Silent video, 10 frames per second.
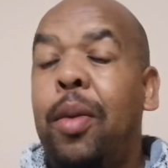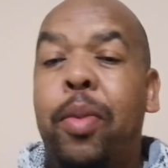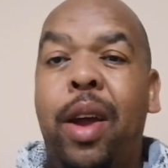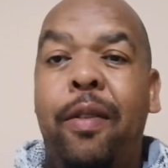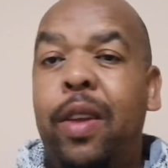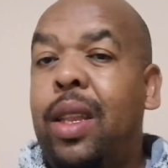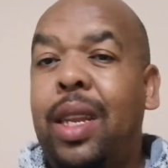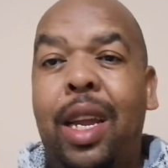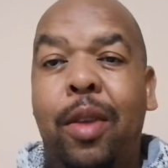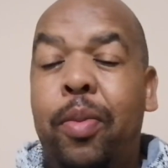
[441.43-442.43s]
private
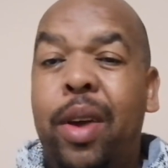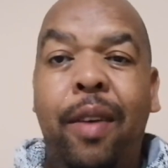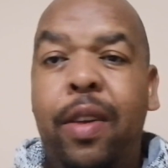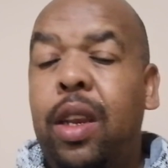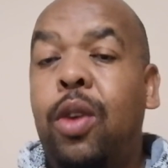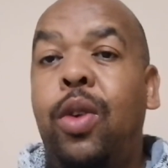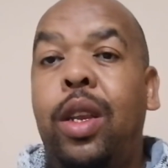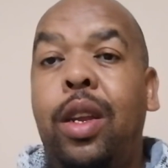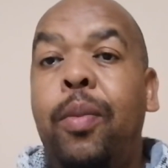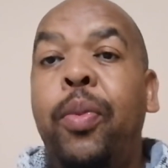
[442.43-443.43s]
debt, private
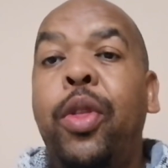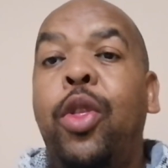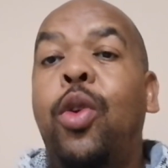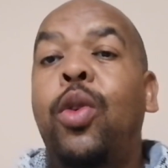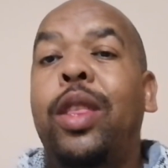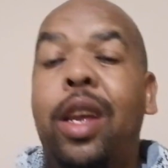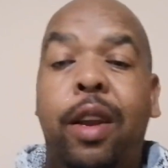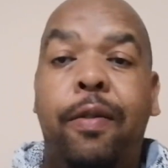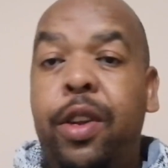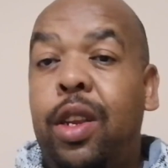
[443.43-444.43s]
equity, those
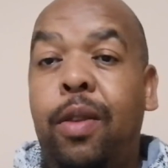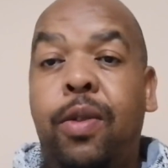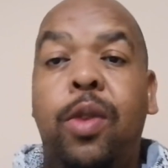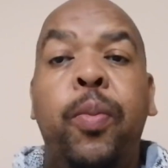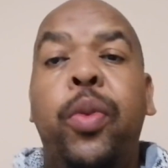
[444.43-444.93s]
derivatives.